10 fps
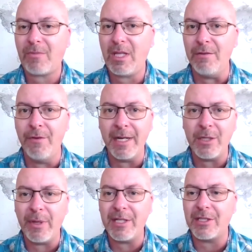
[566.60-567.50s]
finding
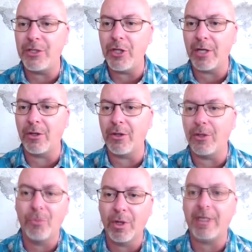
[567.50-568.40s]
ways to juggle
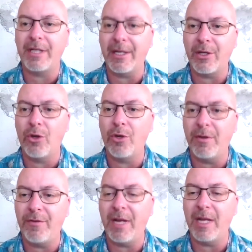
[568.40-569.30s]
working at home and
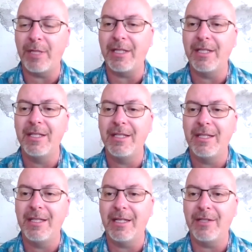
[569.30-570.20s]
family
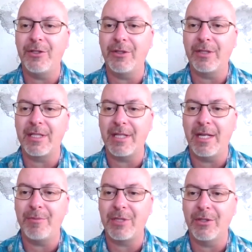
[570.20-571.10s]
during this time.
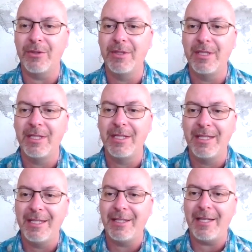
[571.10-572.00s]
So
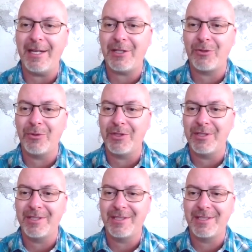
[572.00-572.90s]
thanks. We'll
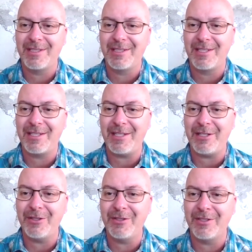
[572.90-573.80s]
see
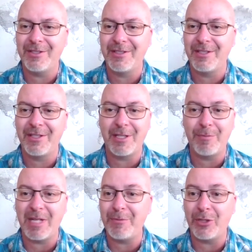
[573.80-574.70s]
you
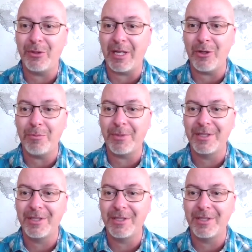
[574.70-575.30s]
sometime soon, I hope.